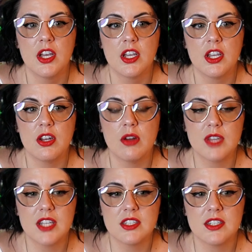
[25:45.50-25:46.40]
You
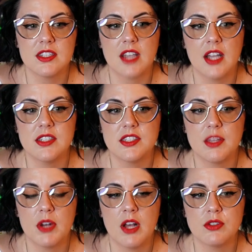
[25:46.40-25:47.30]
don't get to decide
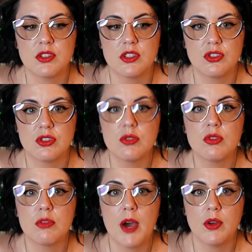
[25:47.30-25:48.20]
someone else's
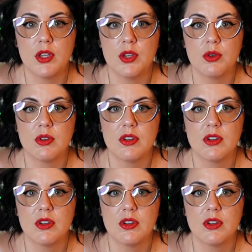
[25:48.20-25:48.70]
truth about you.